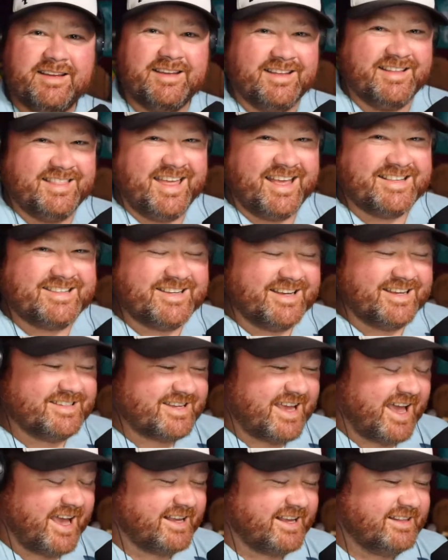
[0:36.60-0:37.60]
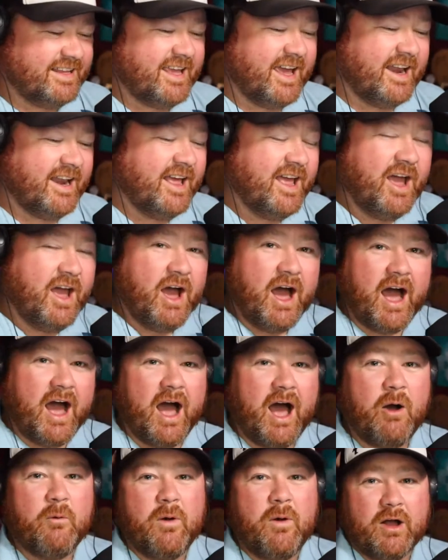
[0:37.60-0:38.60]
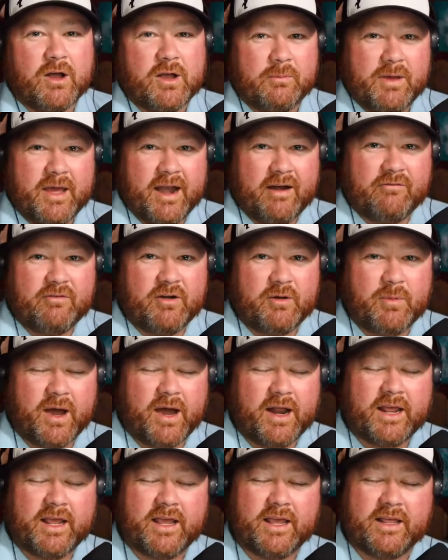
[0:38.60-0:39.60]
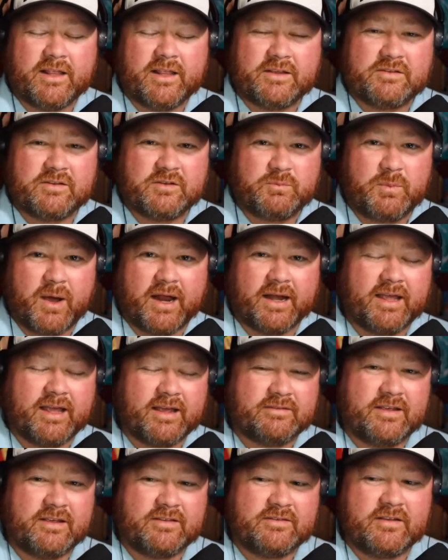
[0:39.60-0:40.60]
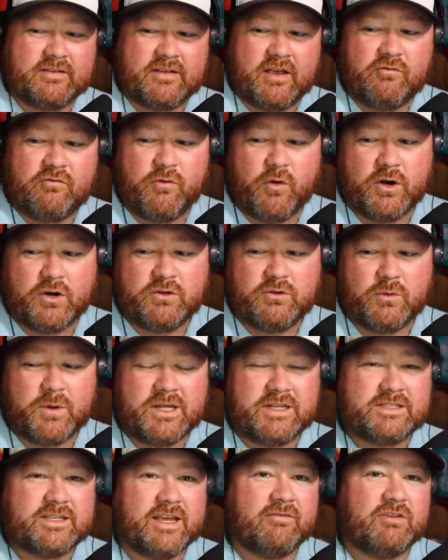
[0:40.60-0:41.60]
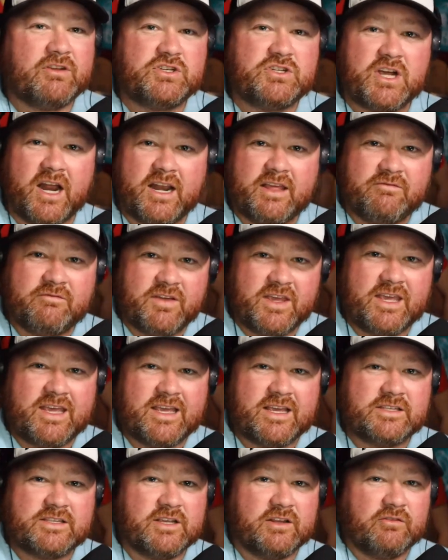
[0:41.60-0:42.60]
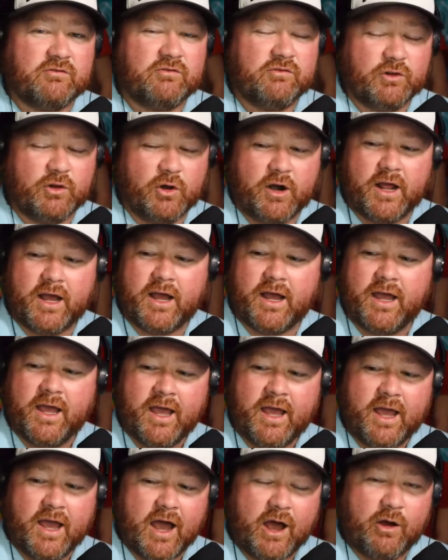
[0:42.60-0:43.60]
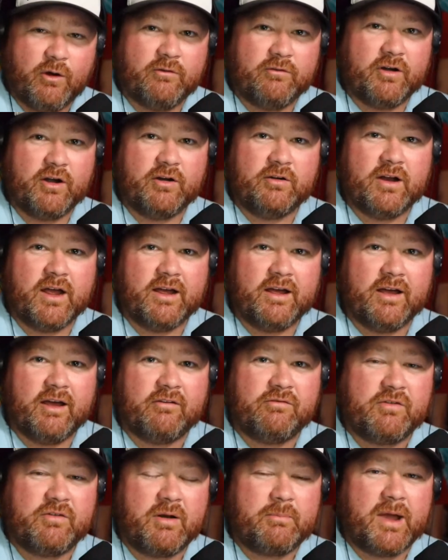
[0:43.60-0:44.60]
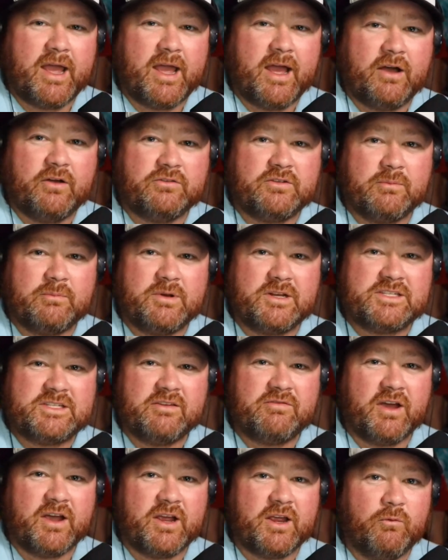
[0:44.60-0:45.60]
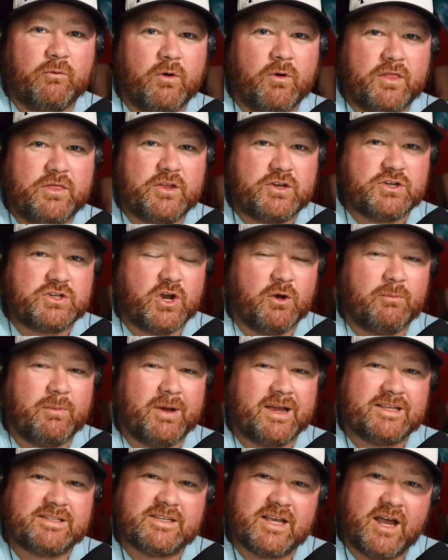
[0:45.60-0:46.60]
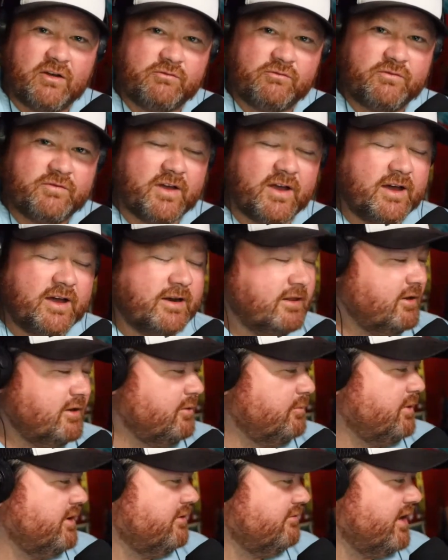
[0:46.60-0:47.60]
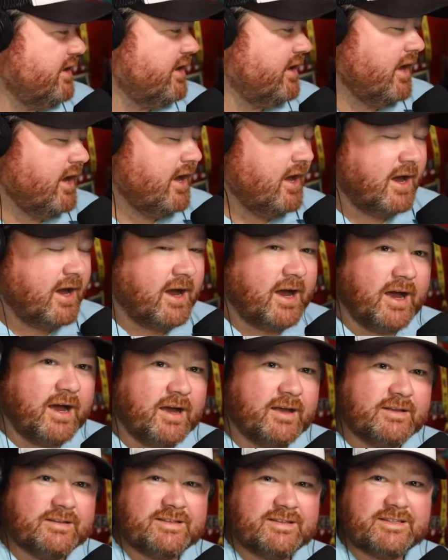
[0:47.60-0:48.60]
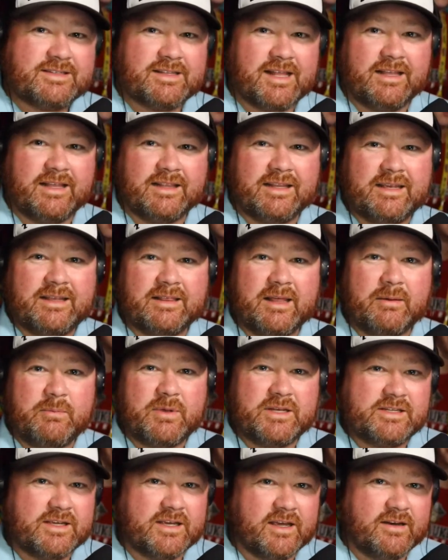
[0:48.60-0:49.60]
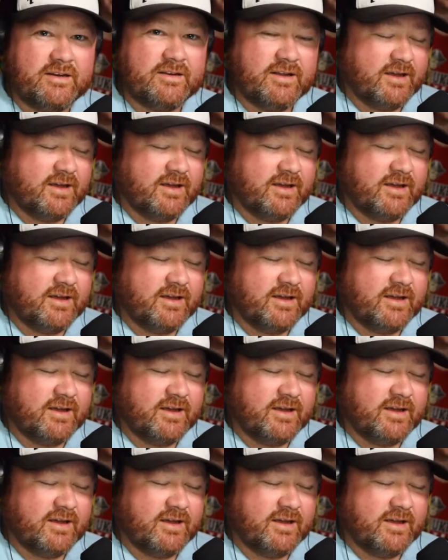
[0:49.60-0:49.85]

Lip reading: That's exactly it. Welcome in, everybody. This is podcast, as I said, 427. Johnny V is in Florida. However, from my house, I'm going to see if I can run the show myself on a little bit of a slightly limited